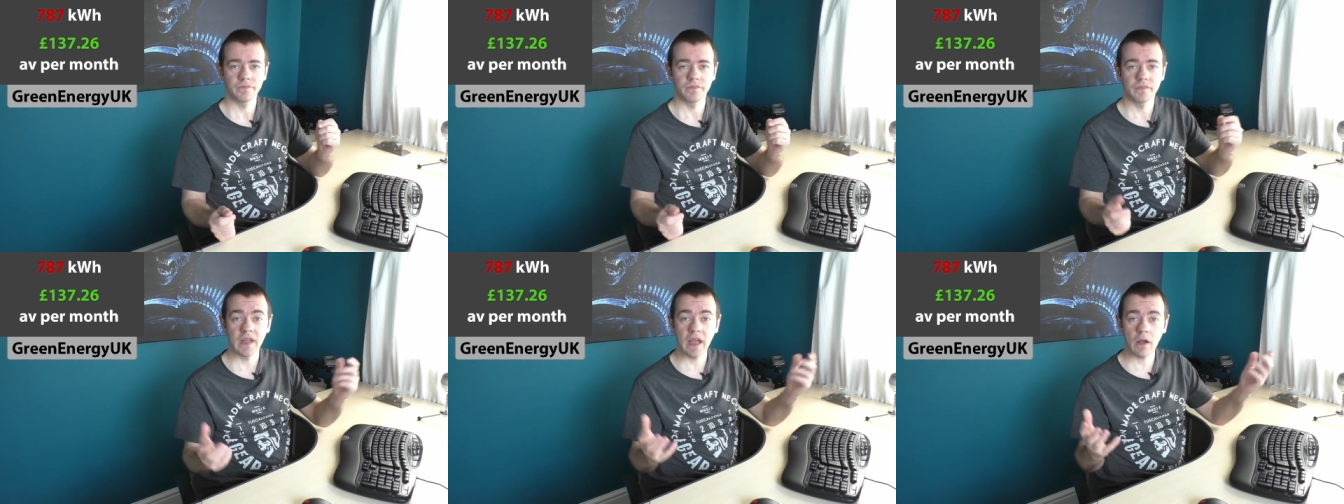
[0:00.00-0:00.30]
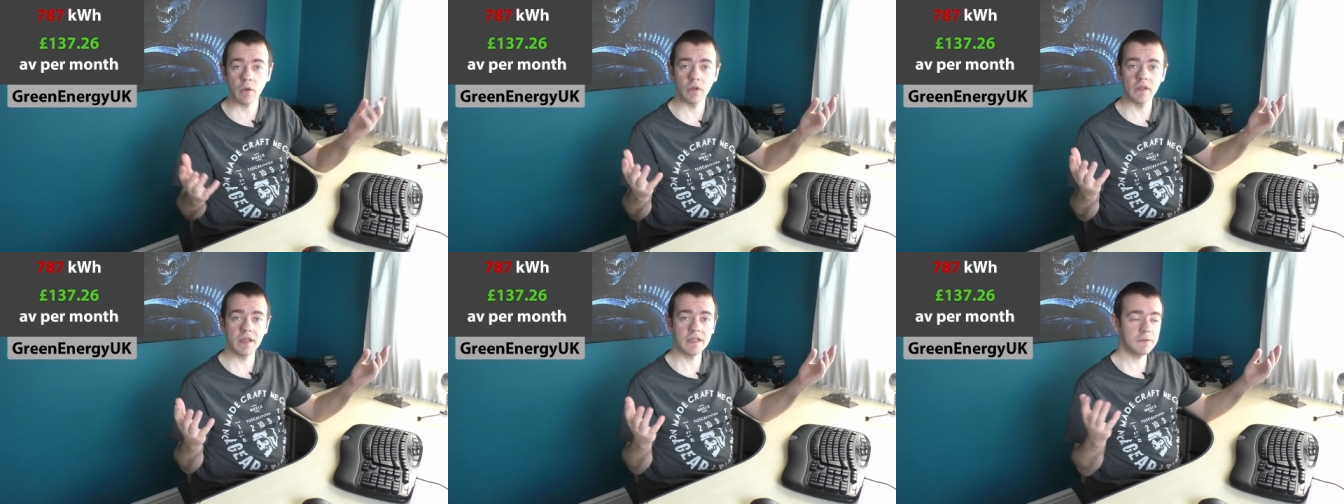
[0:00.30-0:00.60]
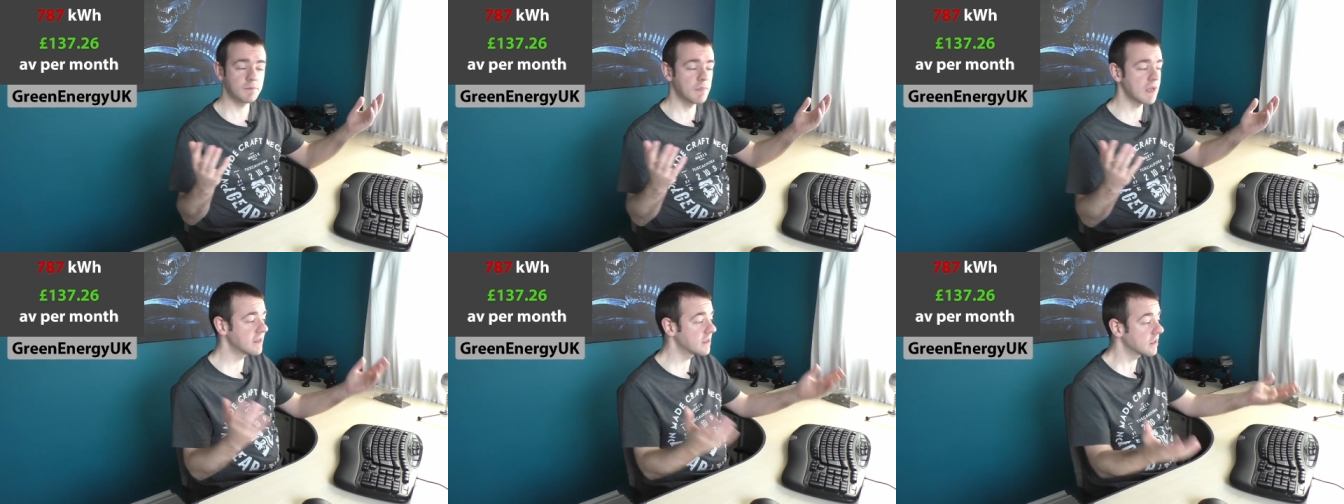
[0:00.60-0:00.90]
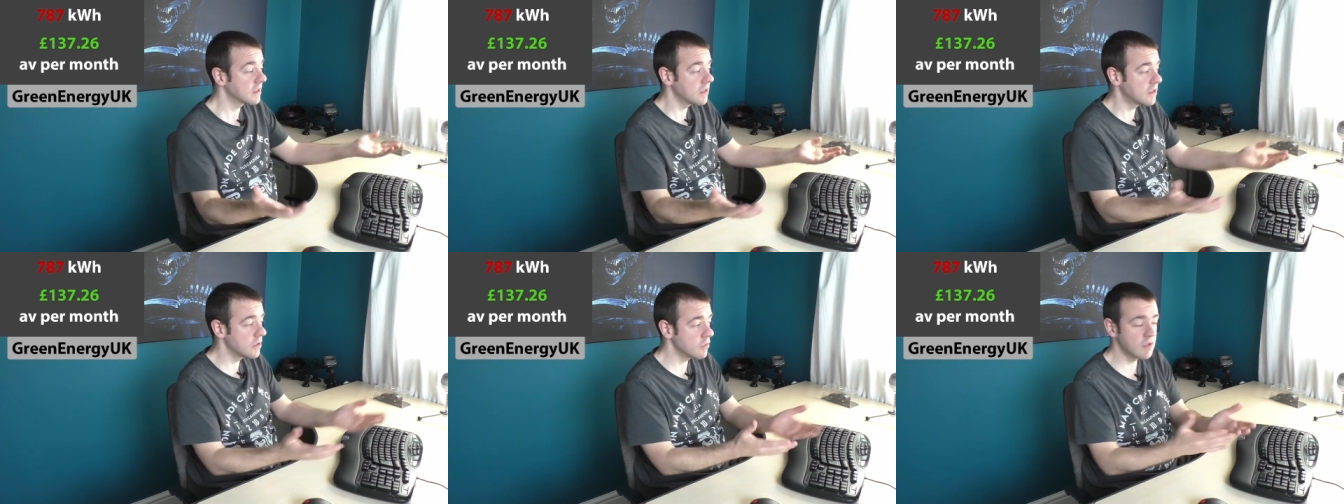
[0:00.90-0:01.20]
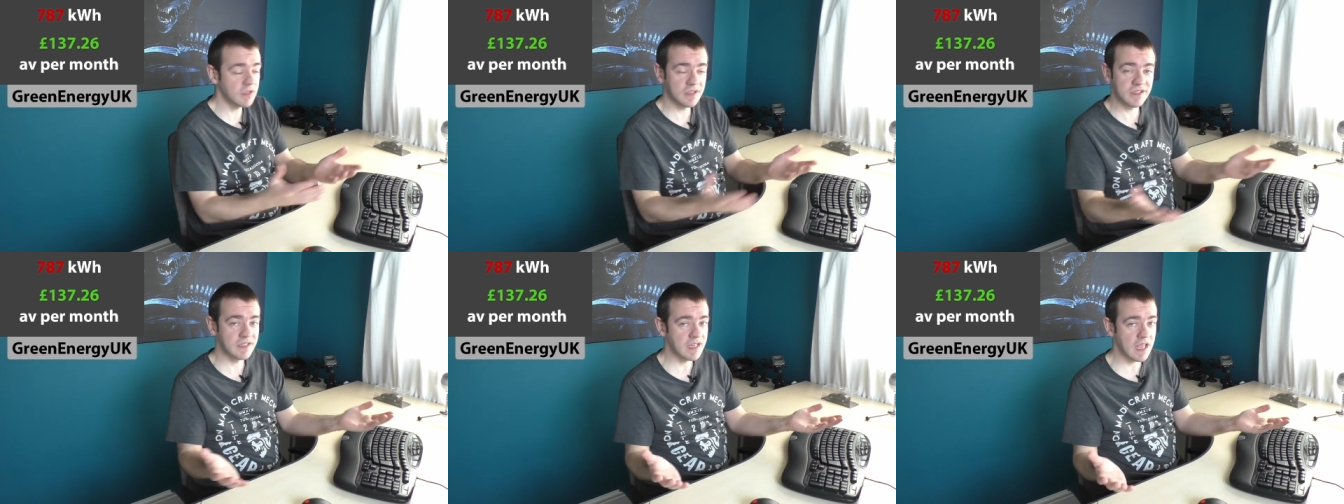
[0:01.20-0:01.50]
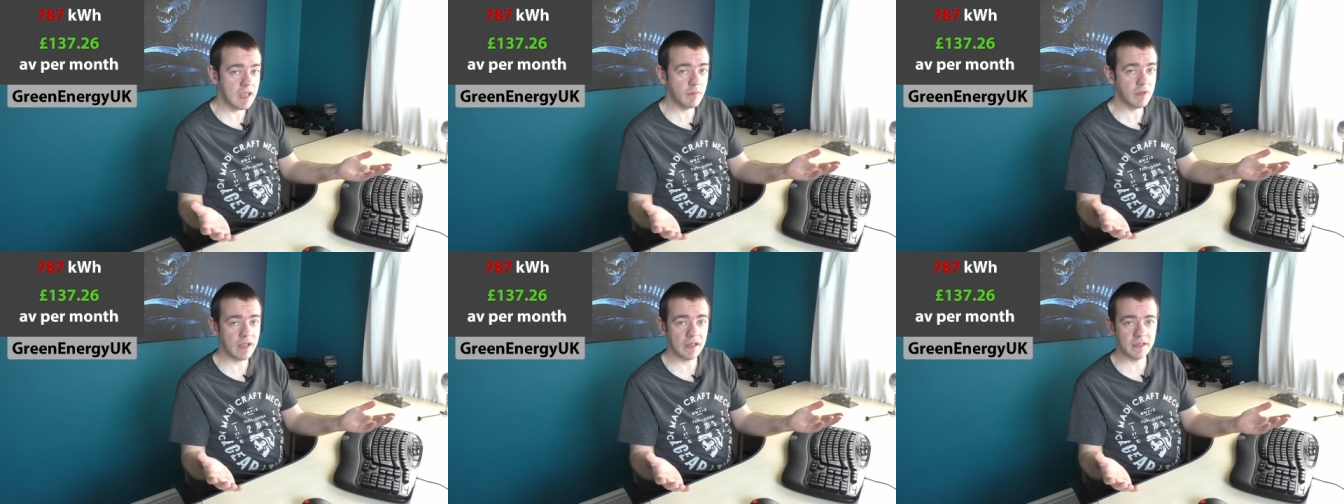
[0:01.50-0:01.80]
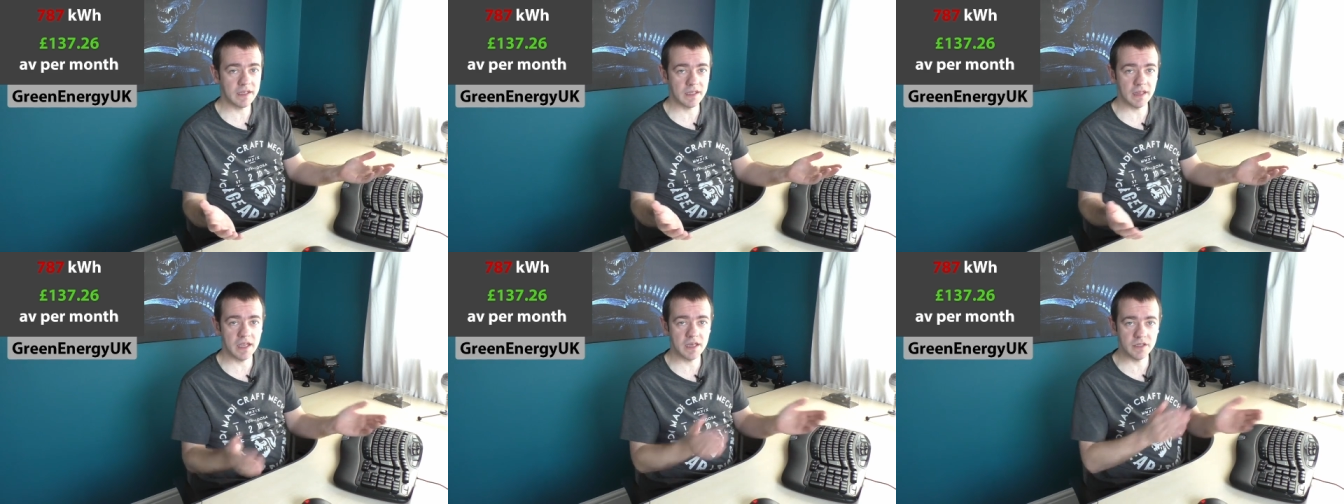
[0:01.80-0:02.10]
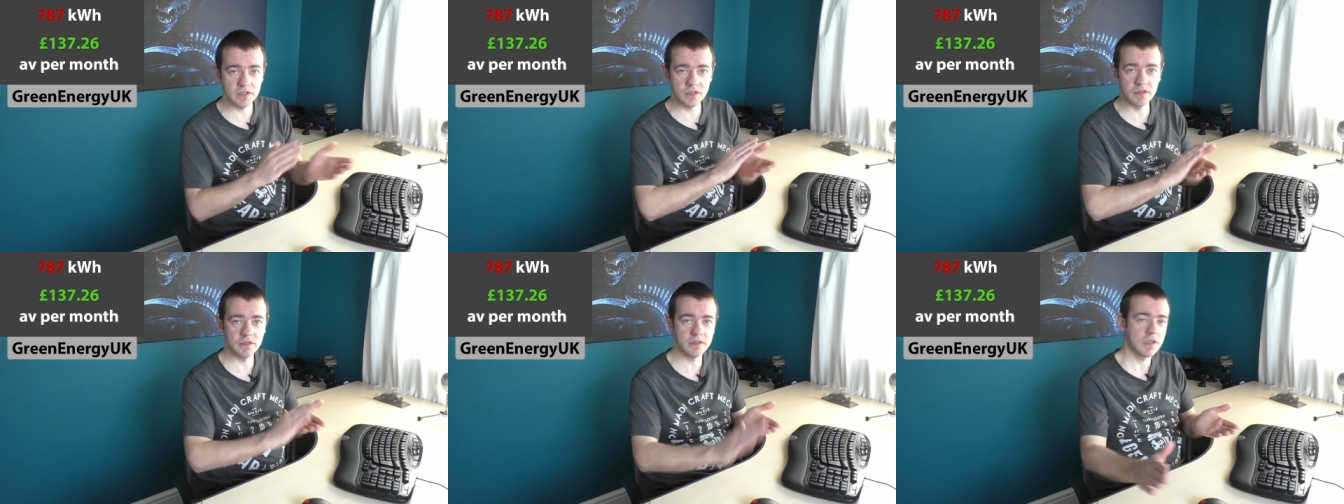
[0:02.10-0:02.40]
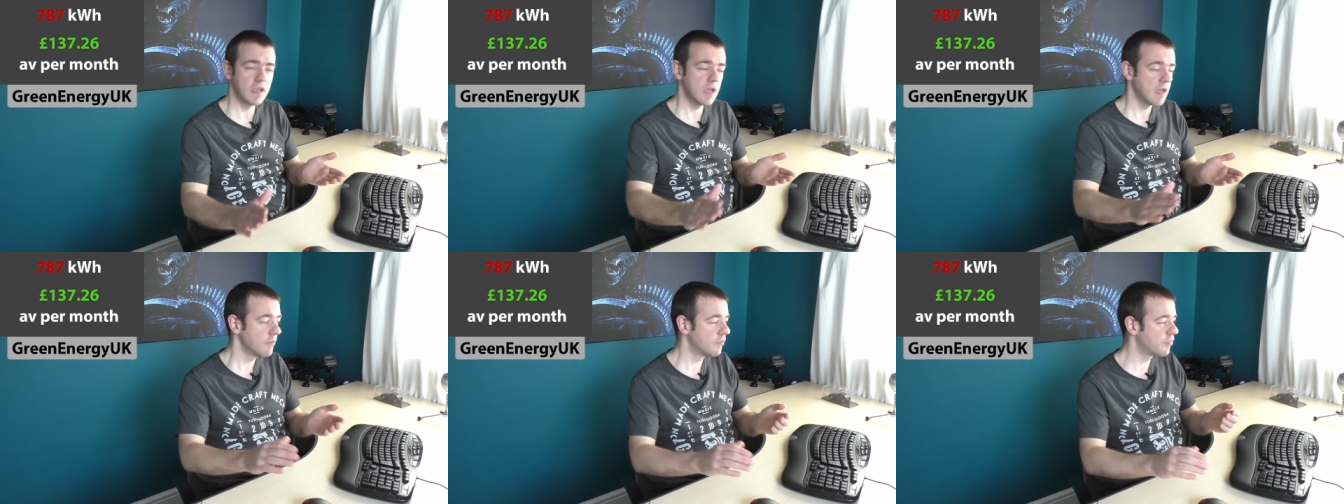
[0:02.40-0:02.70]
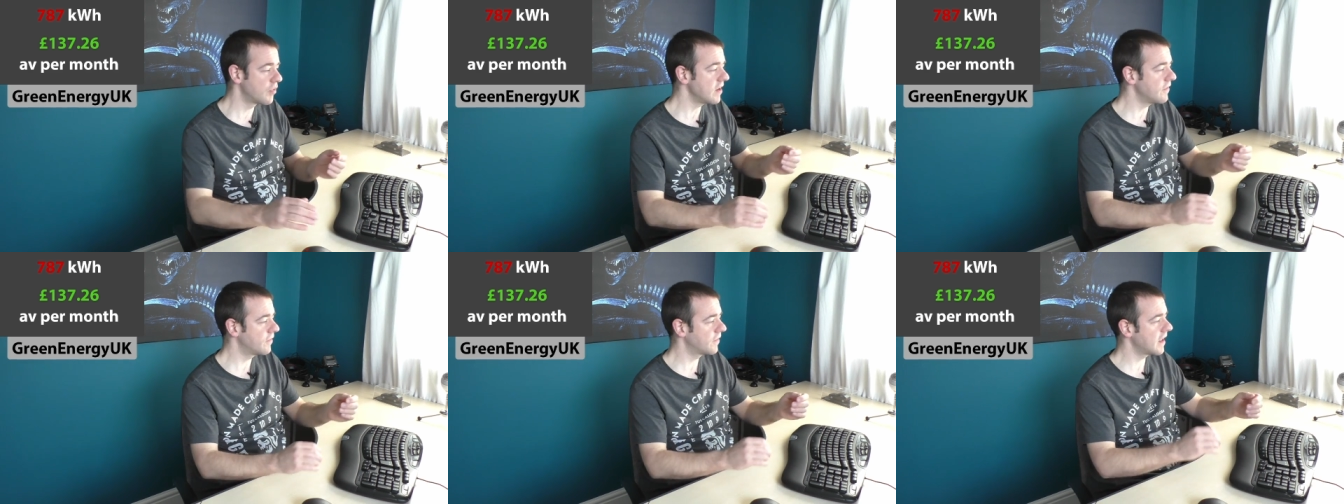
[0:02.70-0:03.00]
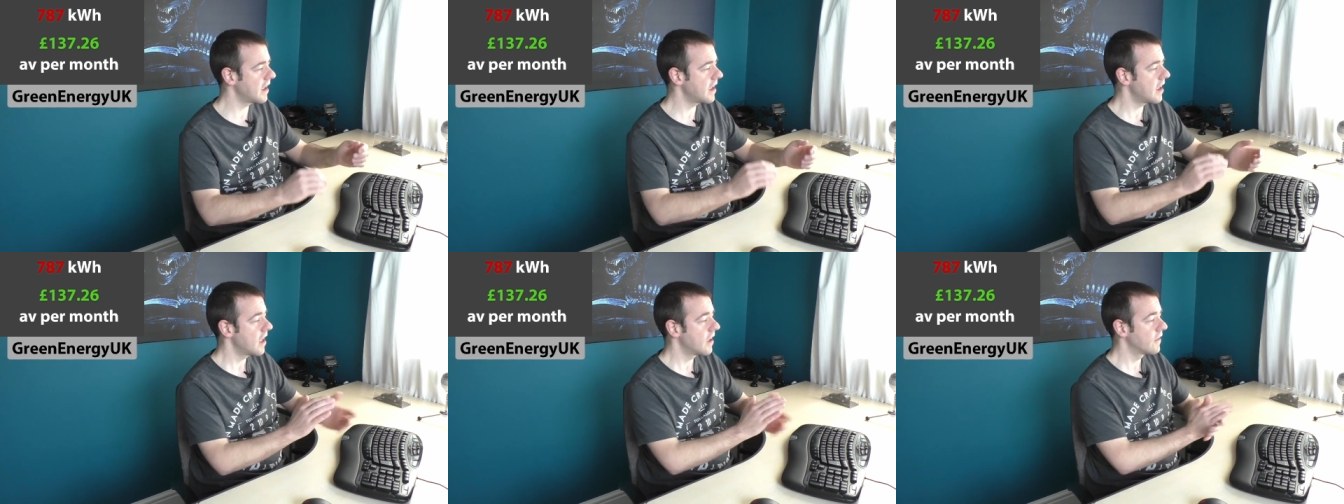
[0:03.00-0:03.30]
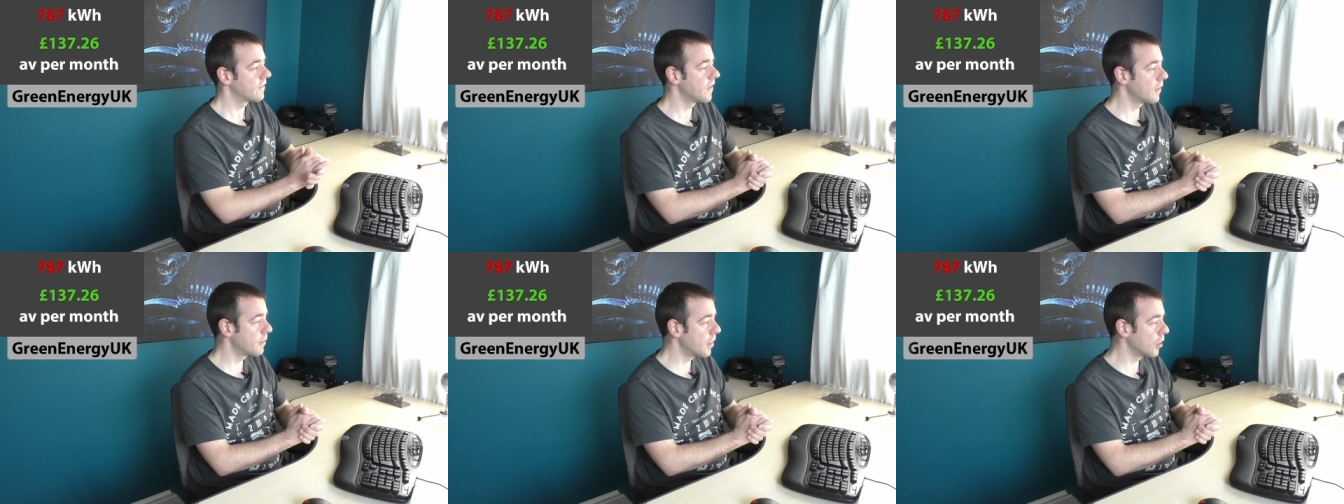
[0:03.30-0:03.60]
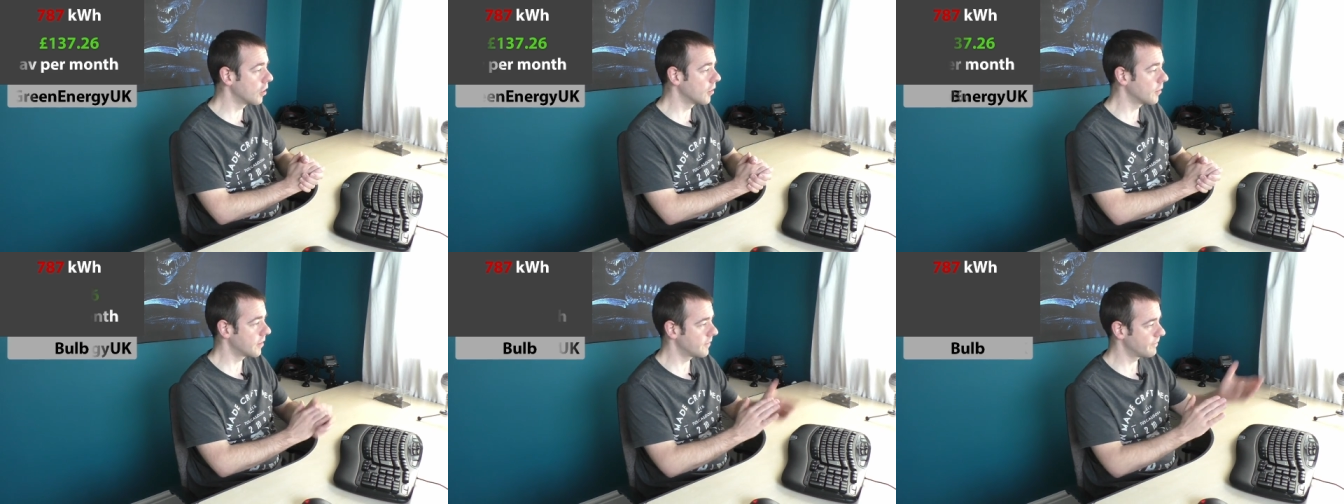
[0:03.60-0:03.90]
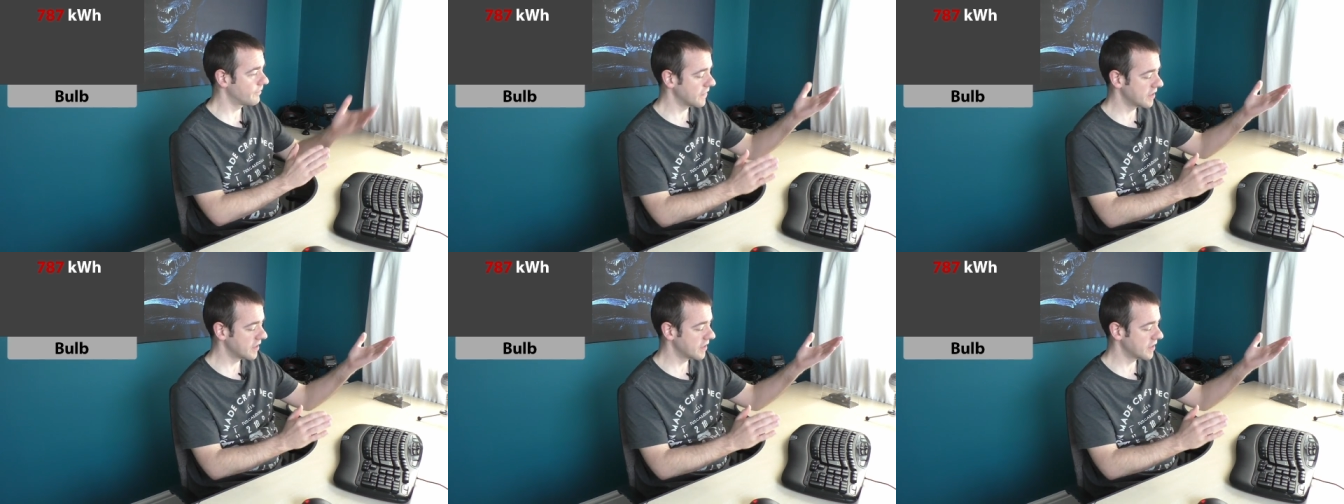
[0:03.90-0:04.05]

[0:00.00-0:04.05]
Now let's basically do the same calculations briefly for bulb.